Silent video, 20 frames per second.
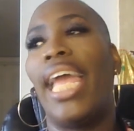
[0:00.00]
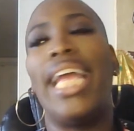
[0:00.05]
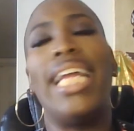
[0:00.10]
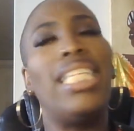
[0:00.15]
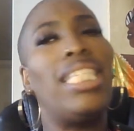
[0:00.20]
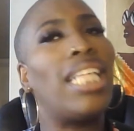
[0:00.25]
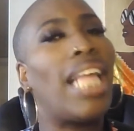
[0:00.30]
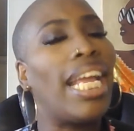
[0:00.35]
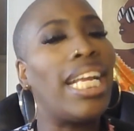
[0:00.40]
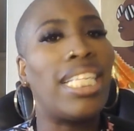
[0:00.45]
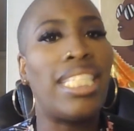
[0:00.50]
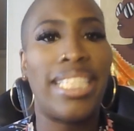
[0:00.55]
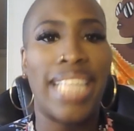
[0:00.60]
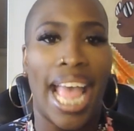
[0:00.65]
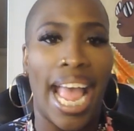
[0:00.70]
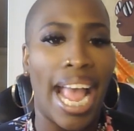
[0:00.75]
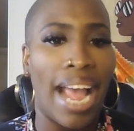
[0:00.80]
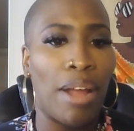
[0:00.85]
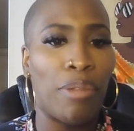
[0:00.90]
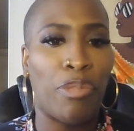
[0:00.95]
It's like
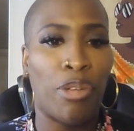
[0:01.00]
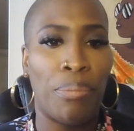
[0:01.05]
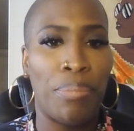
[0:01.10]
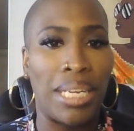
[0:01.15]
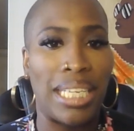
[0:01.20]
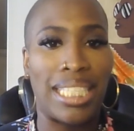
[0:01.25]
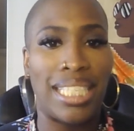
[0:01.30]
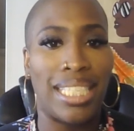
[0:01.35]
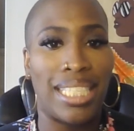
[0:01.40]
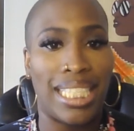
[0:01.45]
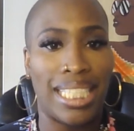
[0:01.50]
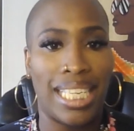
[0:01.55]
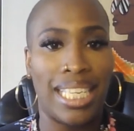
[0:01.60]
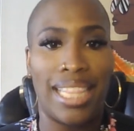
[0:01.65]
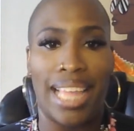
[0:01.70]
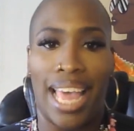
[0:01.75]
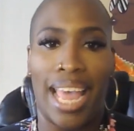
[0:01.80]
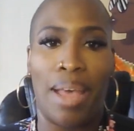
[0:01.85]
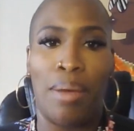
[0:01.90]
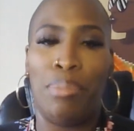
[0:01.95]
sad for me to see
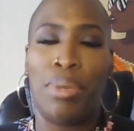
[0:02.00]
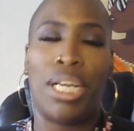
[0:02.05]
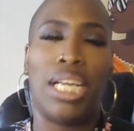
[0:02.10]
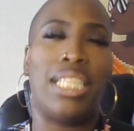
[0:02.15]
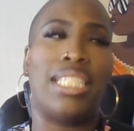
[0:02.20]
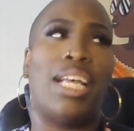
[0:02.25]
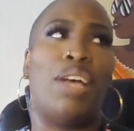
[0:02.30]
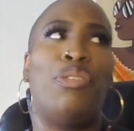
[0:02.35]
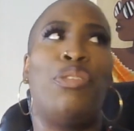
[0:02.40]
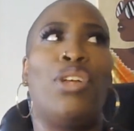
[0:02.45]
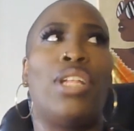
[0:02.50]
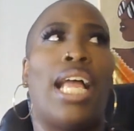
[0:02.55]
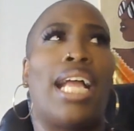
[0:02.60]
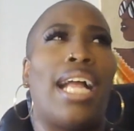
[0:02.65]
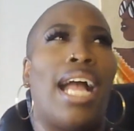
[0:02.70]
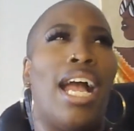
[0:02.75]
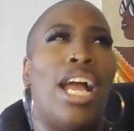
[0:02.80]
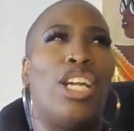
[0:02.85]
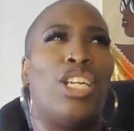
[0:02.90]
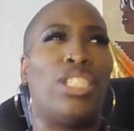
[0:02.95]
that because I feel
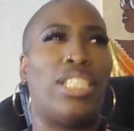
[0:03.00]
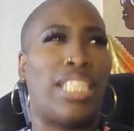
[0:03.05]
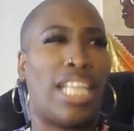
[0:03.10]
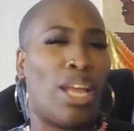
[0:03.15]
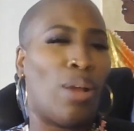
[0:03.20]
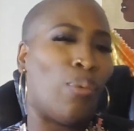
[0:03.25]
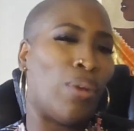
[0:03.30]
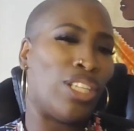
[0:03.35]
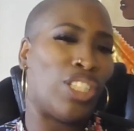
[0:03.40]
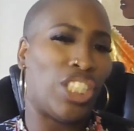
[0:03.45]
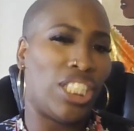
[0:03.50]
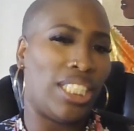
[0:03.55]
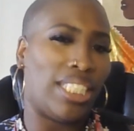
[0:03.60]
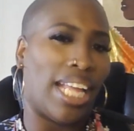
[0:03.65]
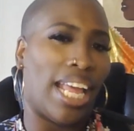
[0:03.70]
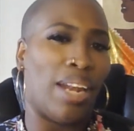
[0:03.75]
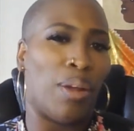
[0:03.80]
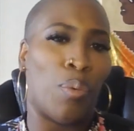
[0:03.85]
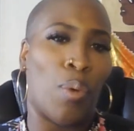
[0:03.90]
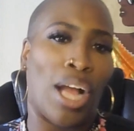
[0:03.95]
like I understand where
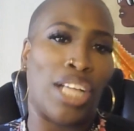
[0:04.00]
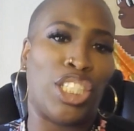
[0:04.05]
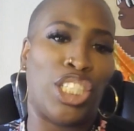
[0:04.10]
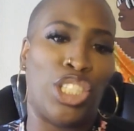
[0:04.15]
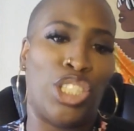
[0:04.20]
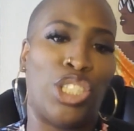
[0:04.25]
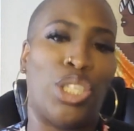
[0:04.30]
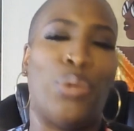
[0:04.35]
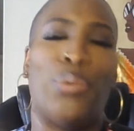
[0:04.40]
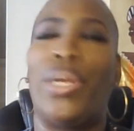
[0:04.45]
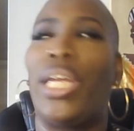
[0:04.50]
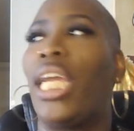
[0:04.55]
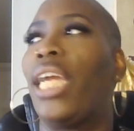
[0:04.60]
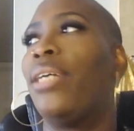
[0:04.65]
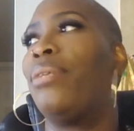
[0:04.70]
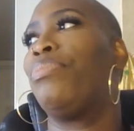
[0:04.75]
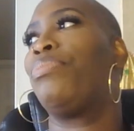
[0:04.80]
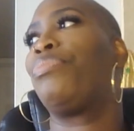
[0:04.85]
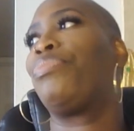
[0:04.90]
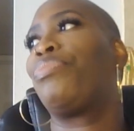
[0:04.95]
she's at and why she's doing
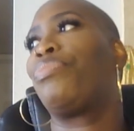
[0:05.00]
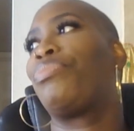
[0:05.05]
it.